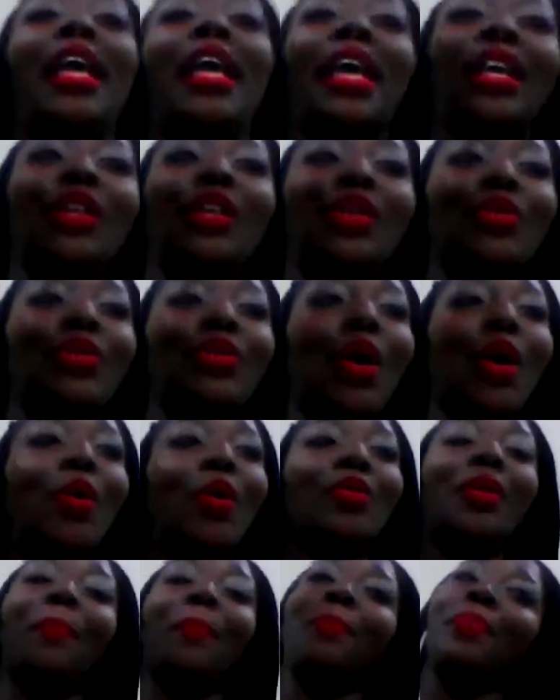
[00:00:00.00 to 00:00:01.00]

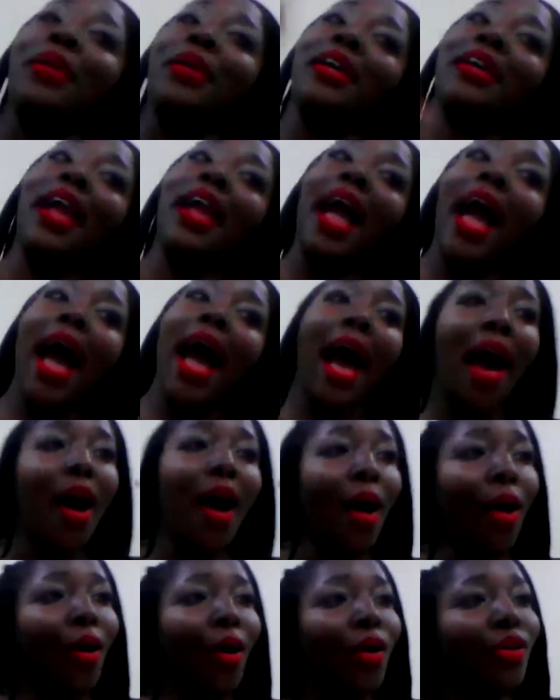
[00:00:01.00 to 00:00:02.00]
the big
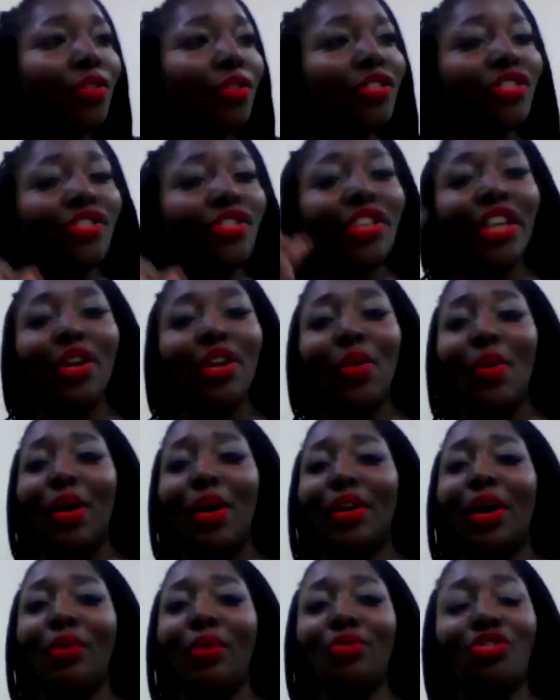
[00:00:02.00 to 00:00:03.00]
house. She going
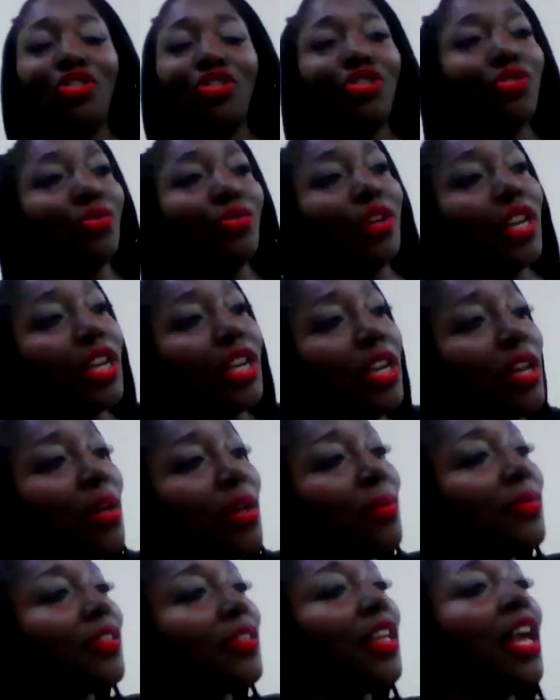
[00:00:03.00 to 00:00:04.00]
on trips.